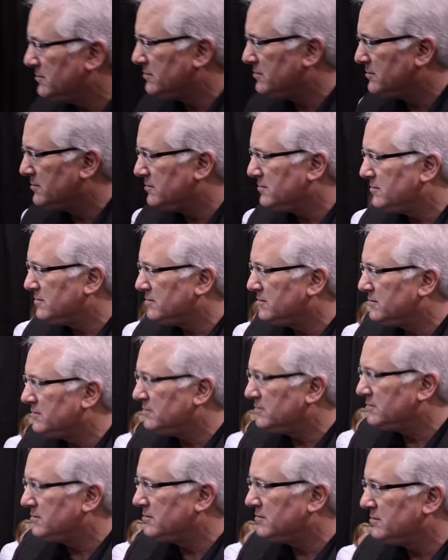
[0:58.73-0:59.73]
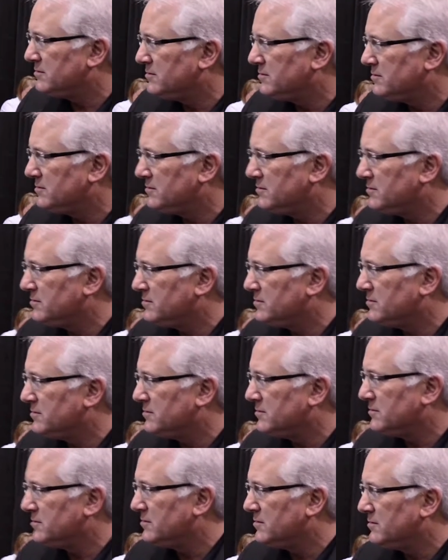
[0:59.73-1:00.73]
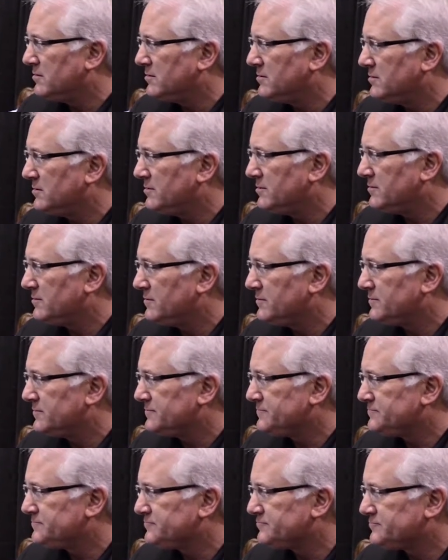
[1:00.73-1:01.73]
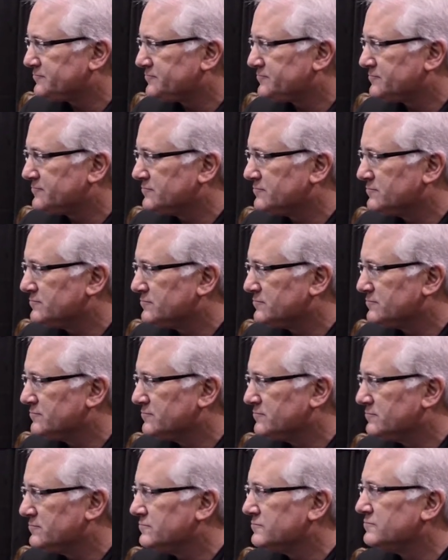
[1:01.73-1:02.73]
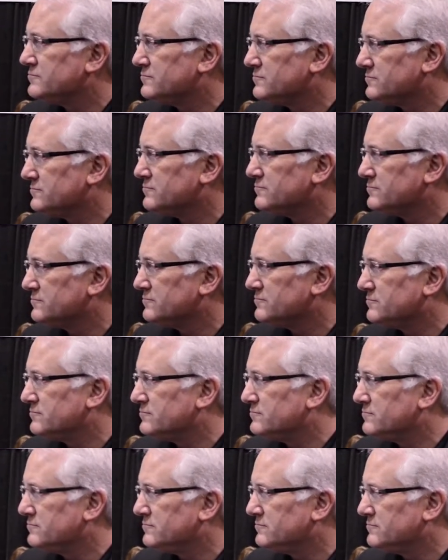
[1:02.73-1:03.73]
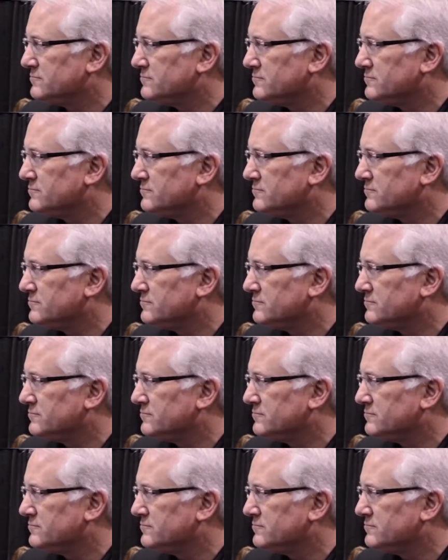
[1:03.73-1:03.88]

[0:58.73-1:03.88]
[no speech]